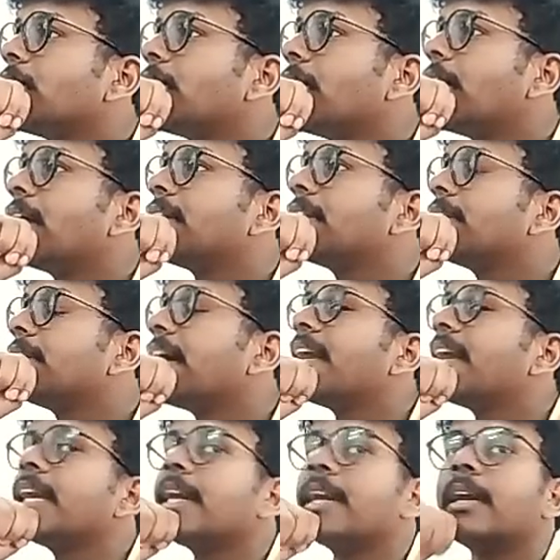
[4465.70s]
other
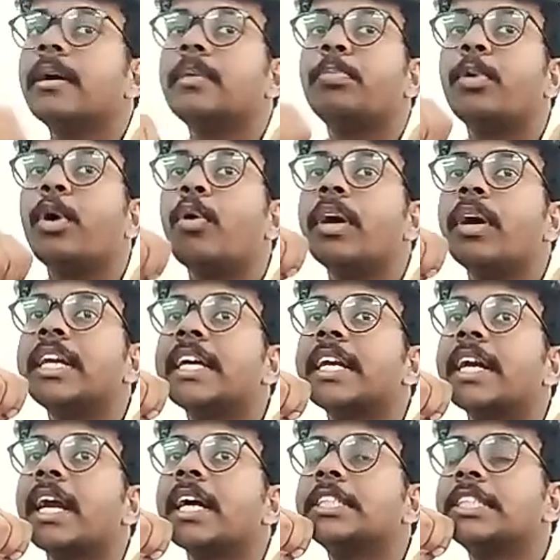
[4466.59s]
than poverty
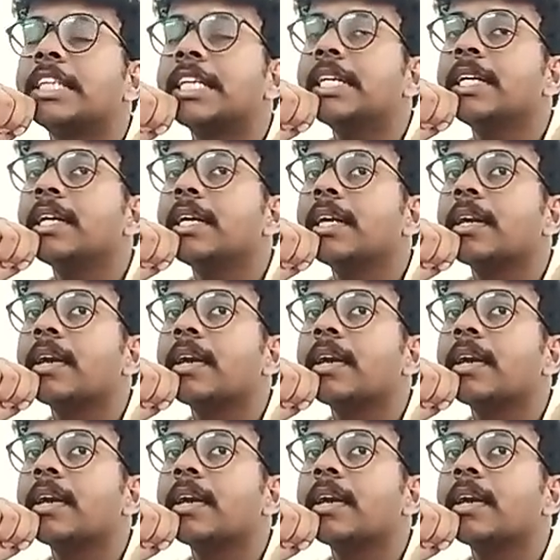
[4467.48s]
reduction?